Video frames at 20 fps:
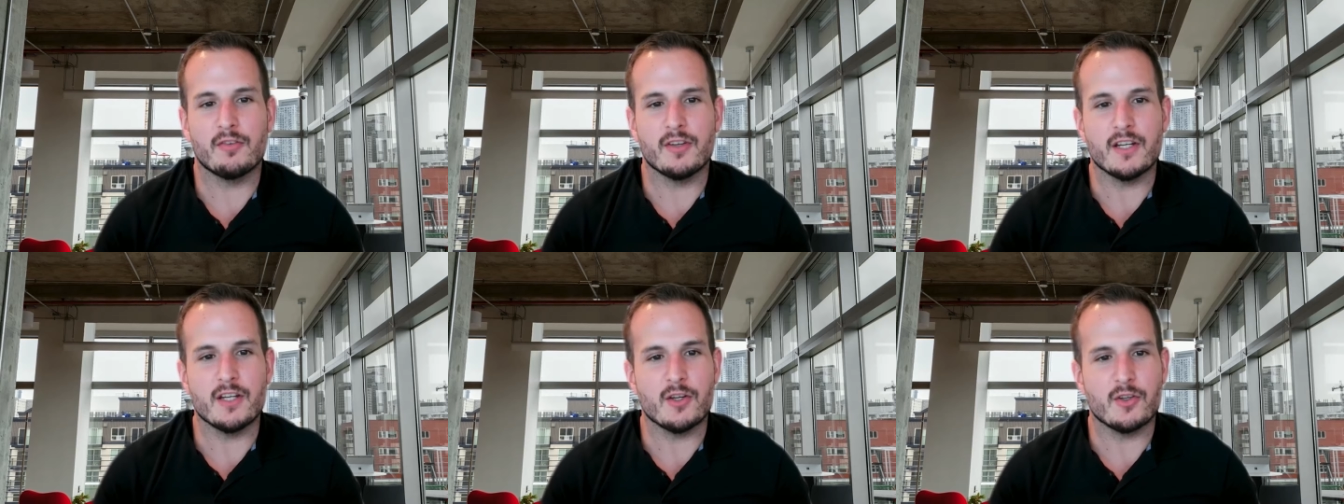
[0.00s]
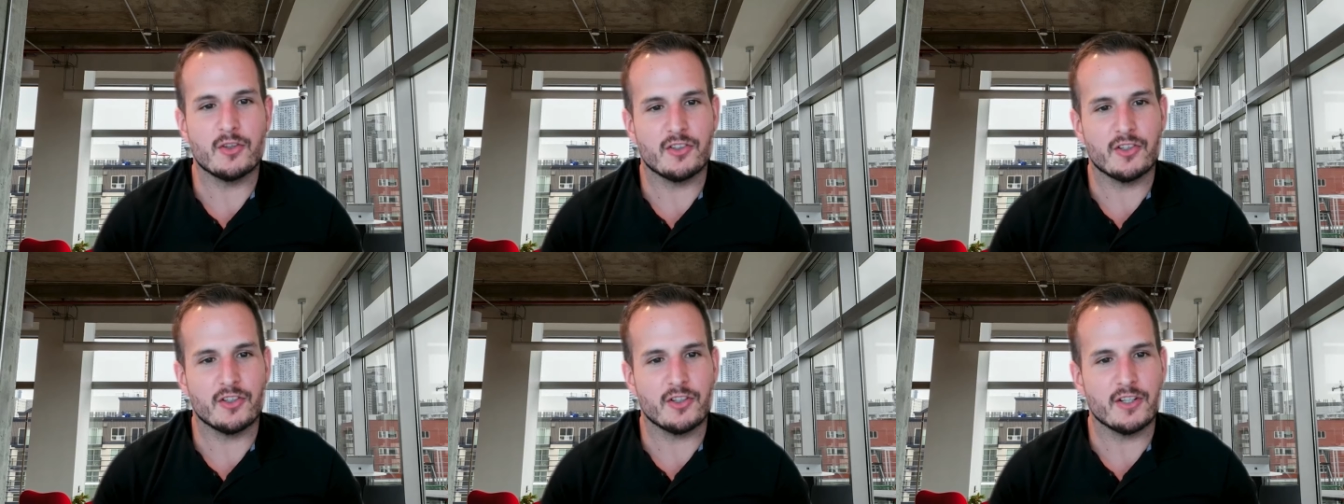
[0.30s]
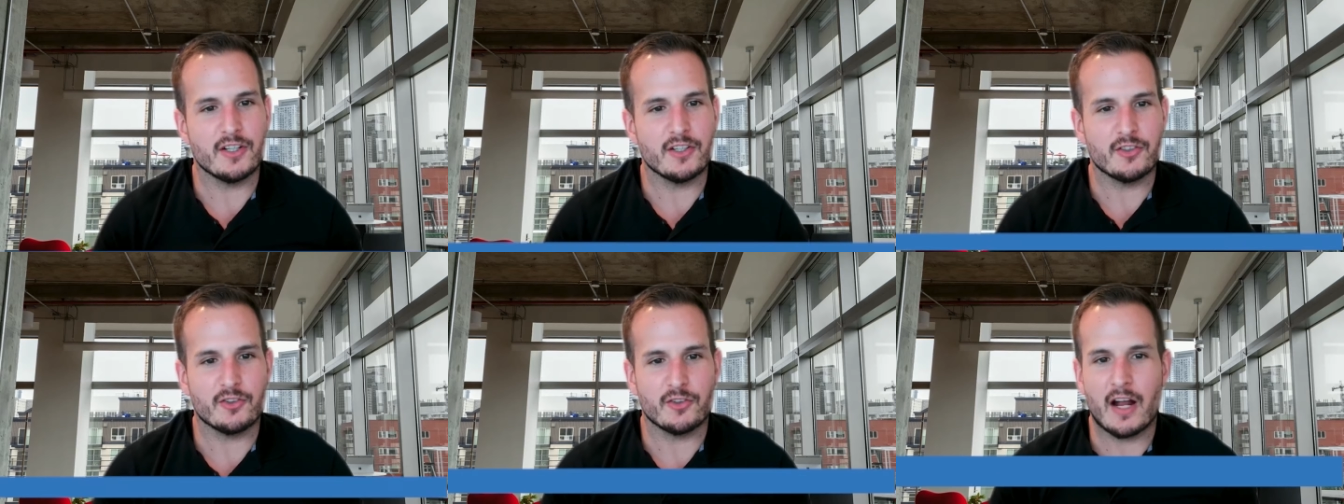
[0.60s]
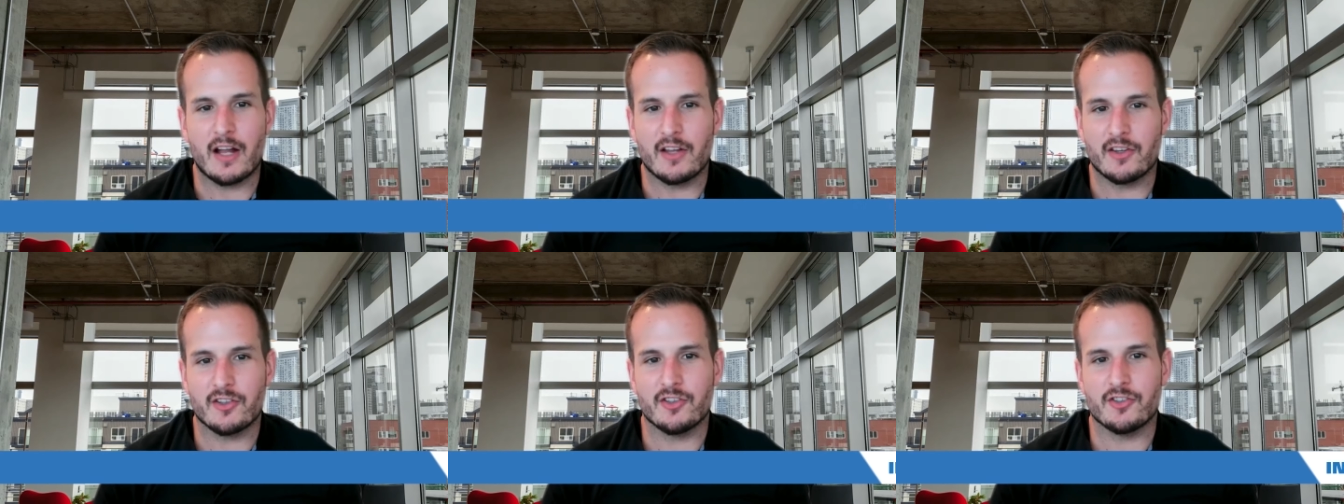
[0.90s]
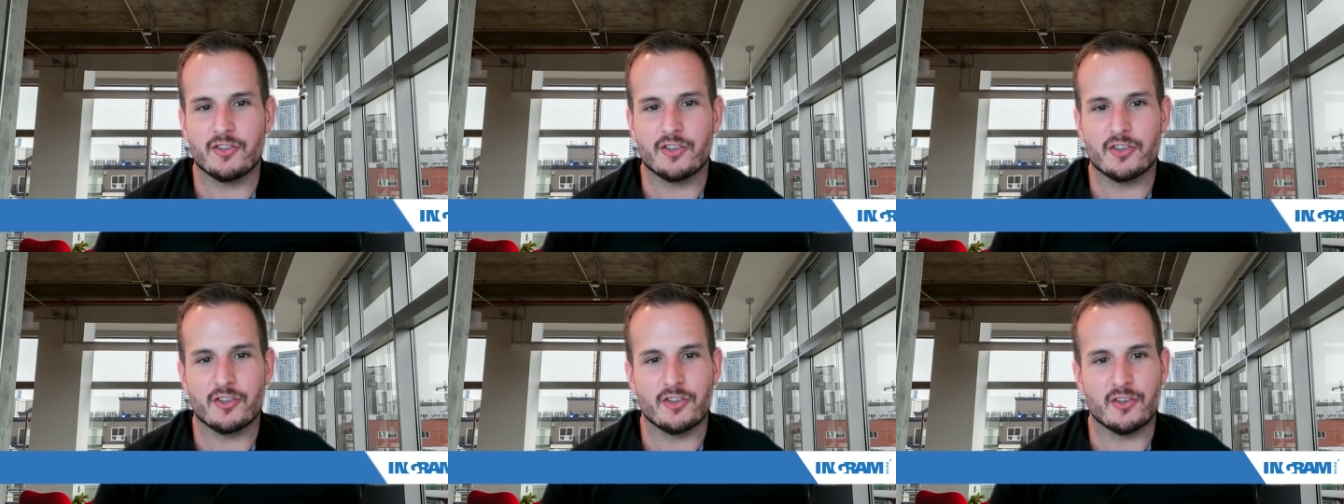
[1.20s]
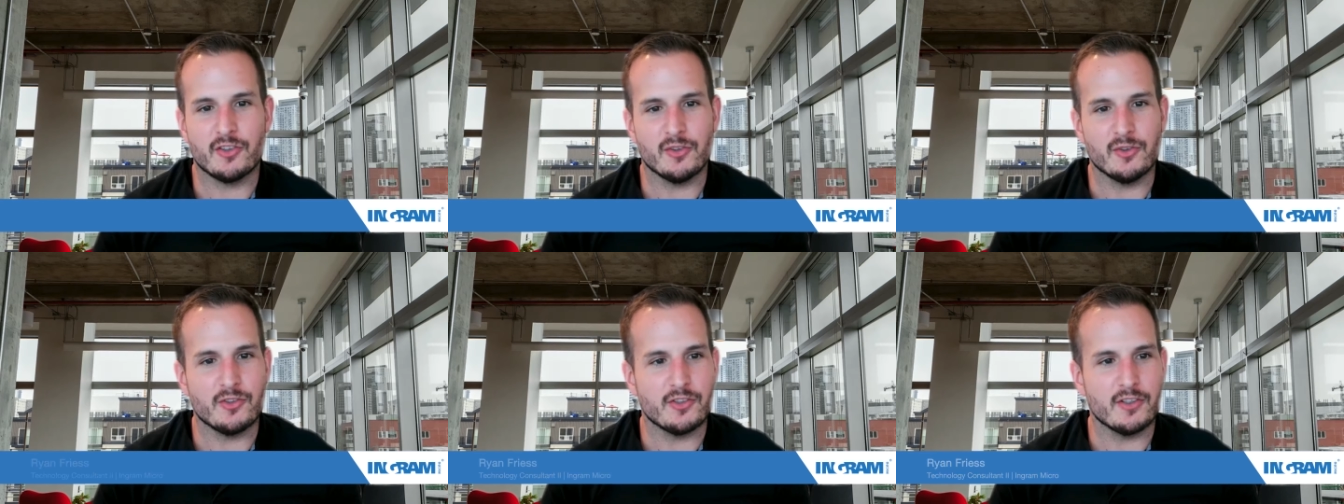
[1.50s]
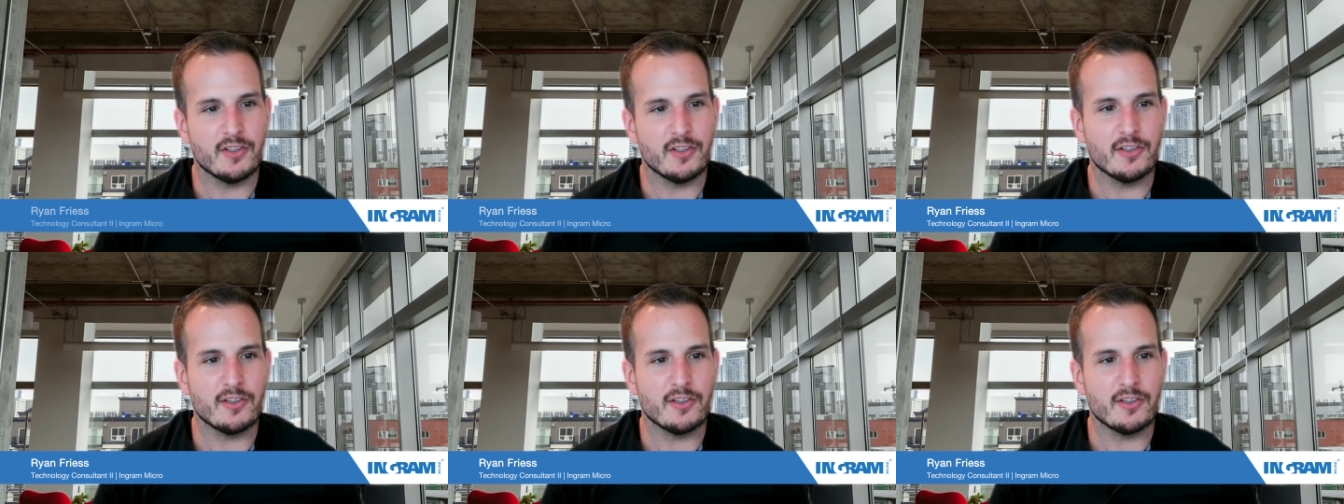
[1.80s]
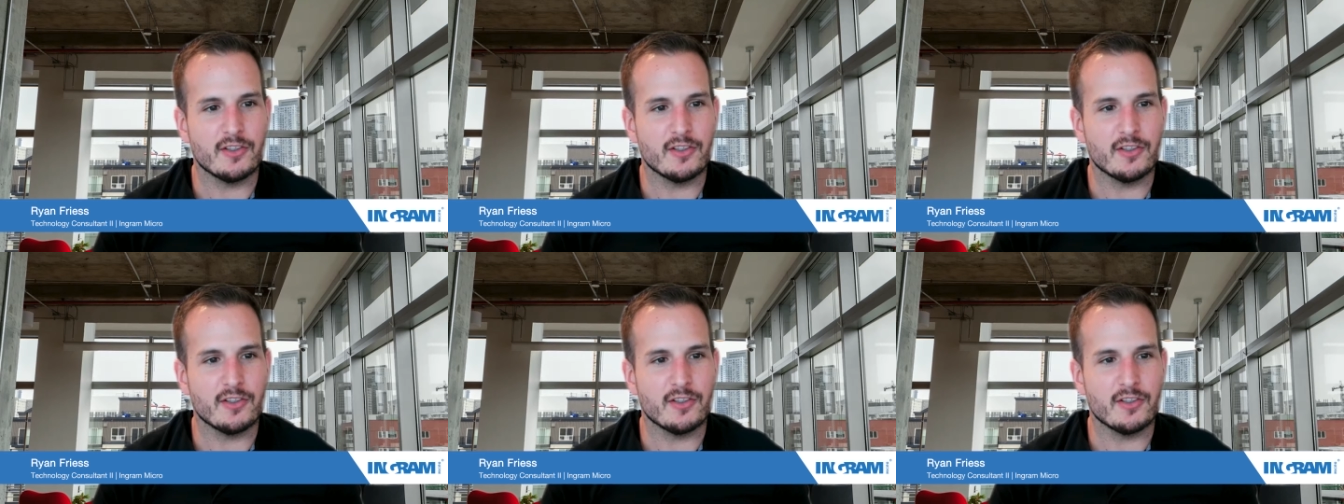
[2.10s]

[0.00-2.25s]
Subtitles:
video series around Citrix solutions.